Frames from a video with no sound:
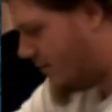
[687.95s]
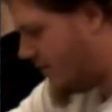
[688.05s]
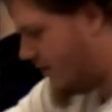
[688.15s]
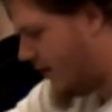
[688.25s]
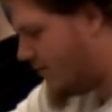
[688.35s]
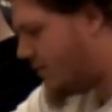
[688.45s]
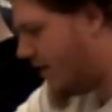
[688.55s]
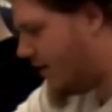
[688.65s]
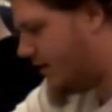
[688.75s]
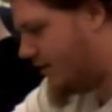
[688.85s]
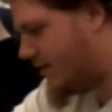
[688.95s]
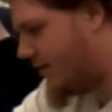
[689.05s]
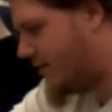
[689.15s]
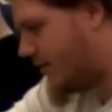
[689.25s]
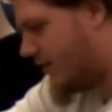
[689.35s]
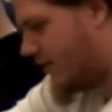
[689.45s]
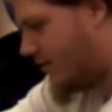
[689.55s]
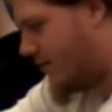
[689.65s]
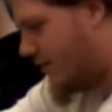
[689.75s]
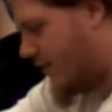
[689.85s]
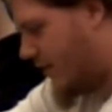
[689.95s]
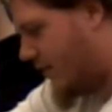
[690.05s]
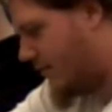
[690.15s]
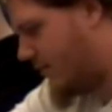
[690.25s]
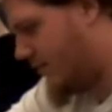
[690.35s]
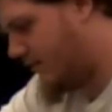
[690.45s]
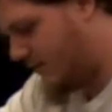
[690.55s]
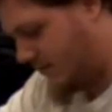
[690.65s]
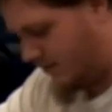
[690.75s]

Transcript: That was a game. That just